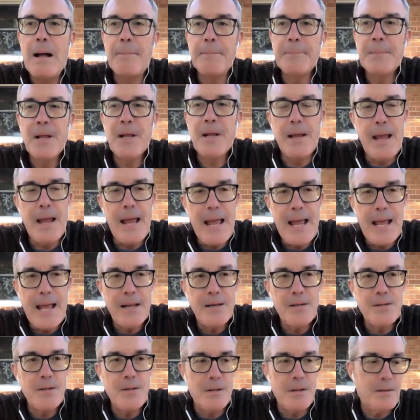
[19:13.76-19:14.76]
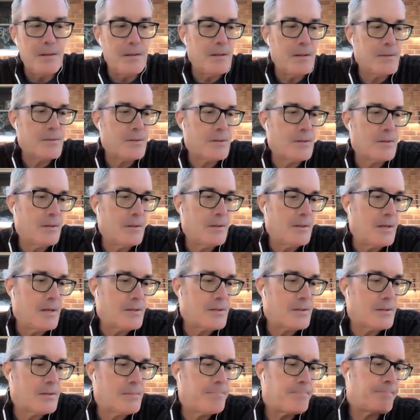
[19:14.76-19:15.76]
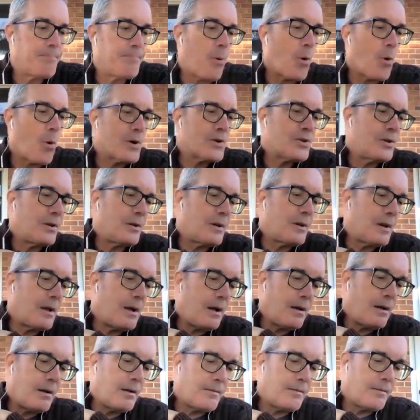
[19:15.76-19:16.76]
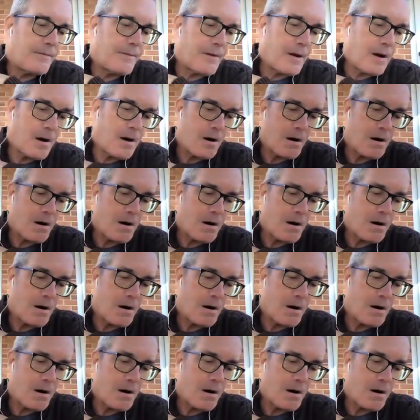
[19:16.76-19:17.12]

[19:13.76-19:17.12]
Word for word: I'm going to end this, this portion of